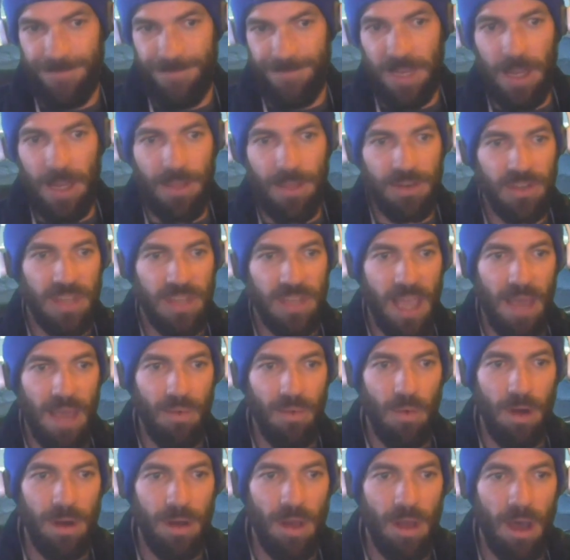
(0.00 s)
sad
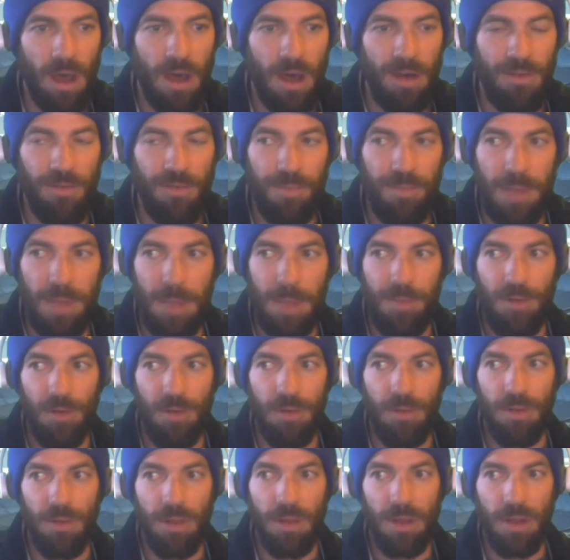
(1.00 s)
one of
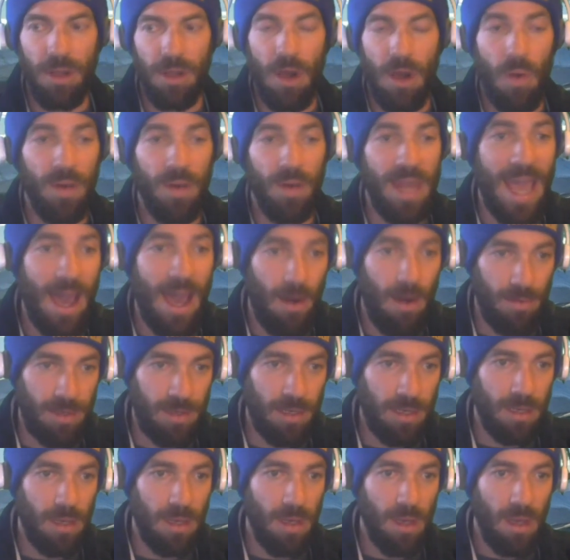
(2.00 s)
people going
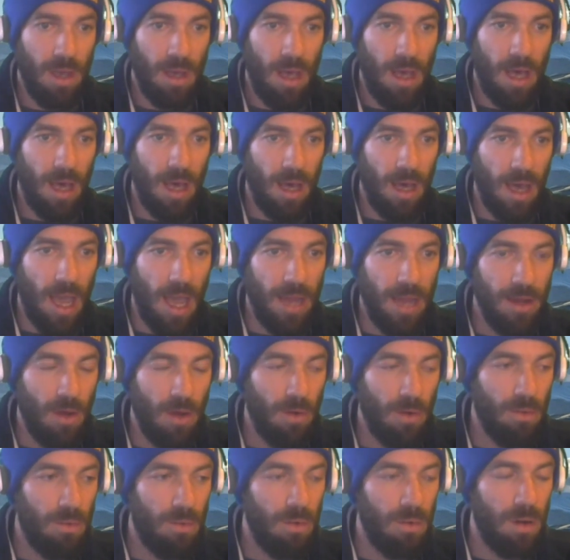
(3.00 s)
out. I
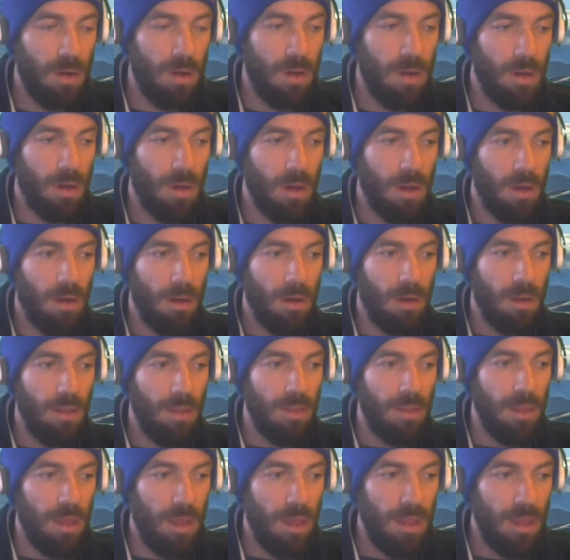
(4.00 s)
know,
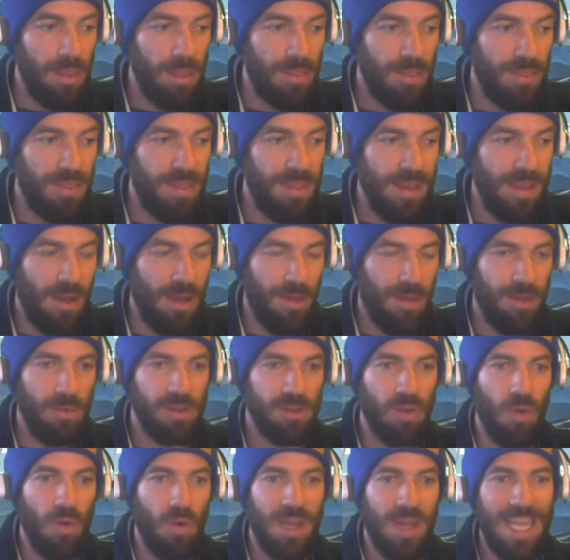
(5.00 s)
there was
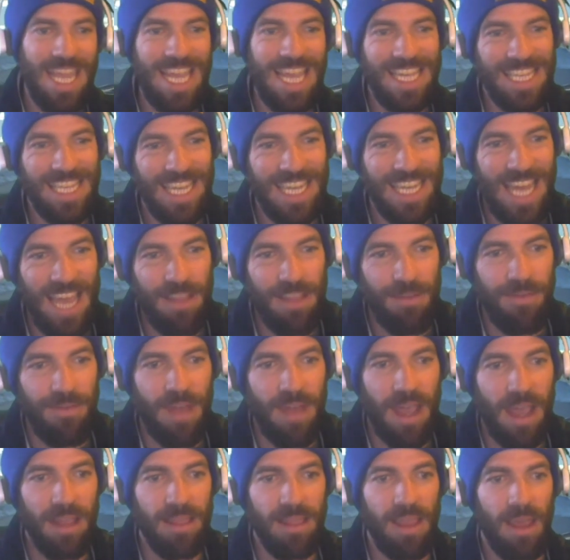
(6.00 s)
already hinted at the
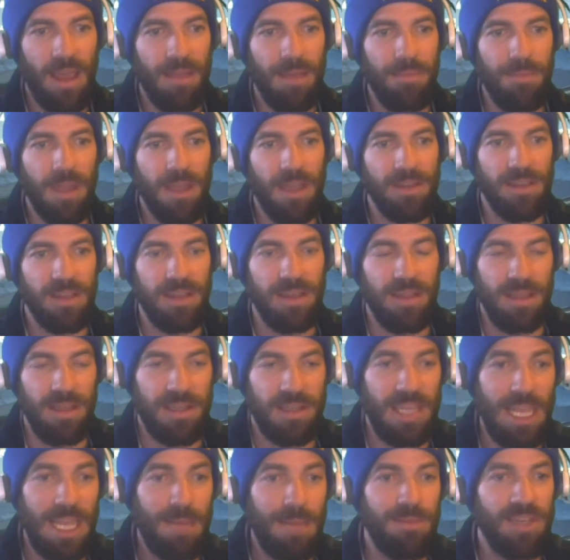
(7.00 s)
fact that because the
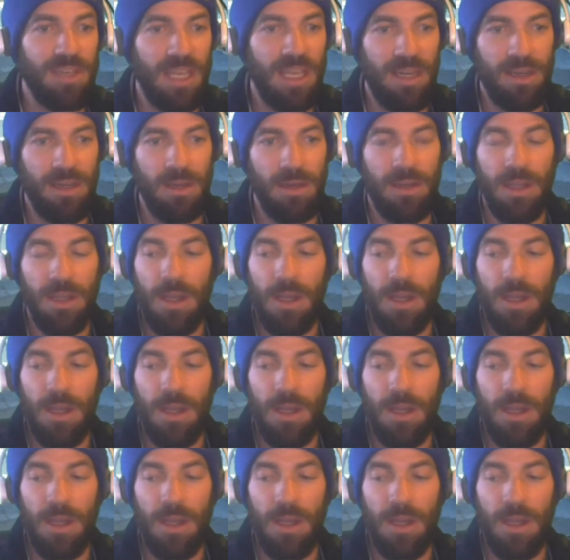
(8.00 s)
team didn't